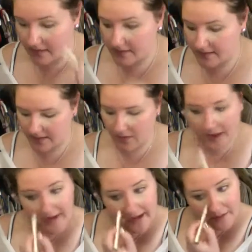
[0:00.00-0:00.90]
So
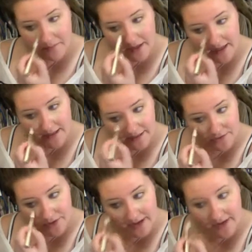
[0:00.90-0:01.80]
I kind of put it in a
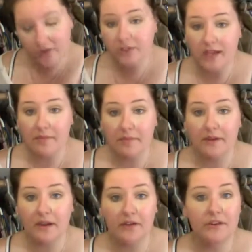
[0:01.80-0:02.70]
triangle shape
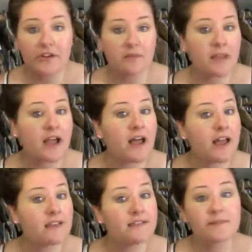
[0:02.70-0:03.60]
underneath my
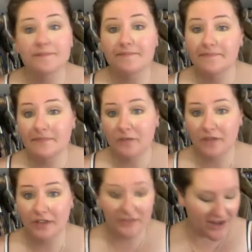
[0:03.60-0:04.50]
eyes.
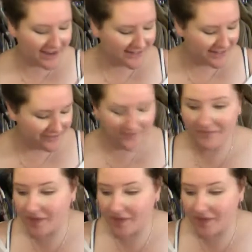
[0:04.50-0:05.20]
Really attractive.